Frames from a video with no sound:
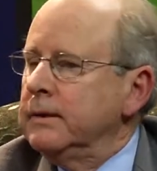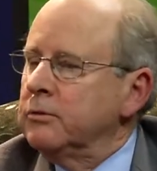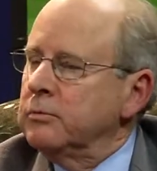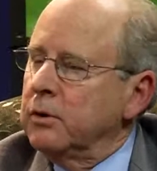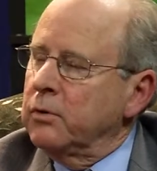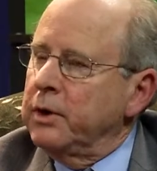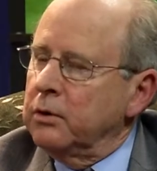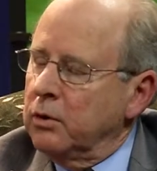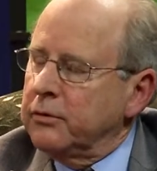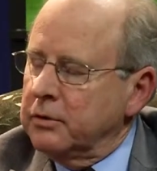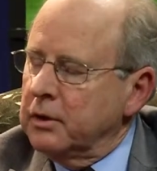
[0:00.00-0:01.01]
there's a greater
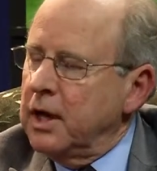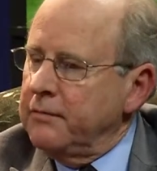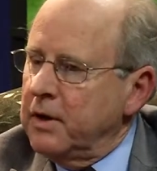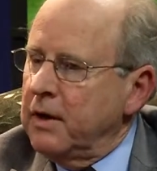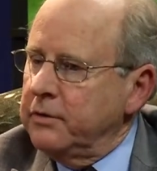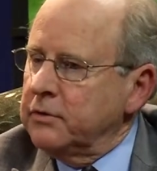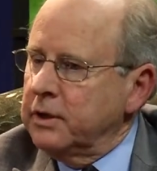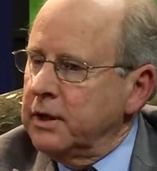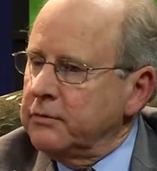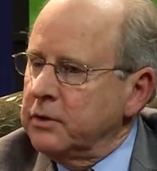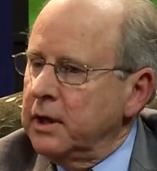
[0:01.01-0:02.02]
loss of life,
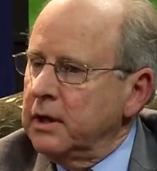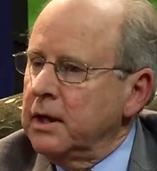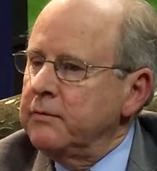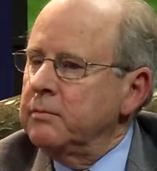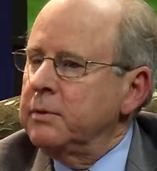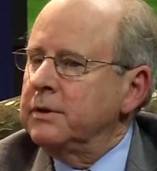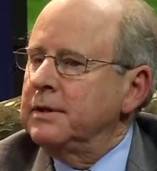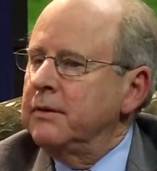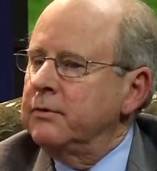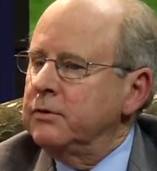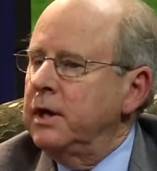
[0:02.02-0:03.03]
obviously, after 9/11, but the
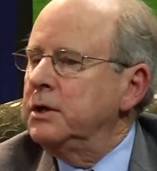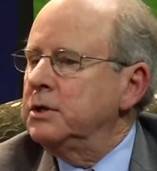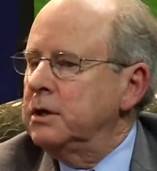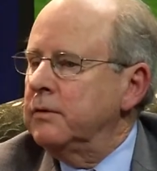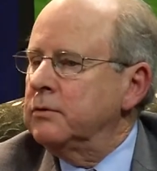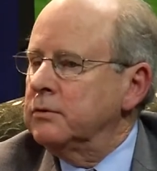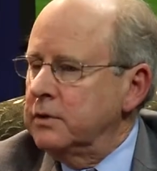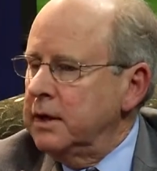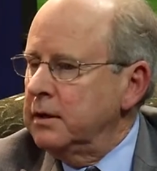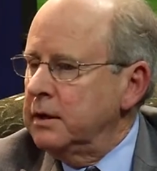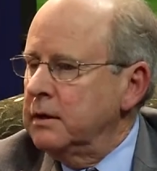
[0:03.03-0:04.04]
devastation after
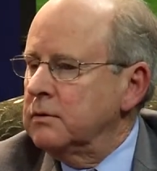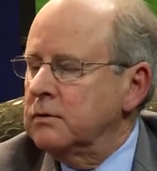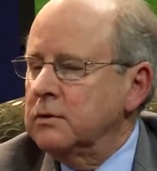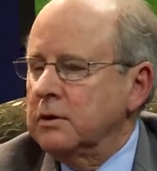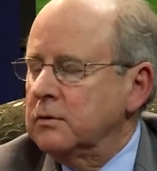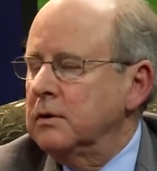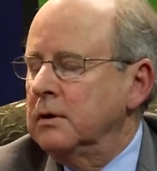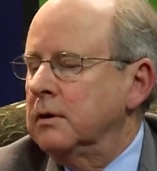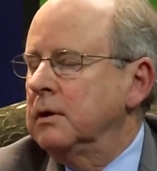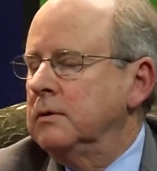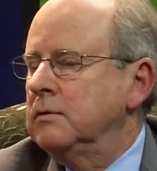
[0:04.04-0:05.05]
Sandy is just,
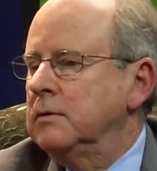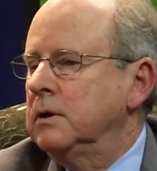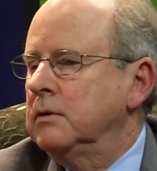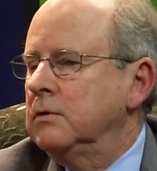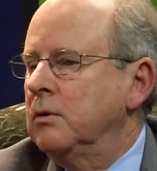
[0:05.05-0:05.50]
it's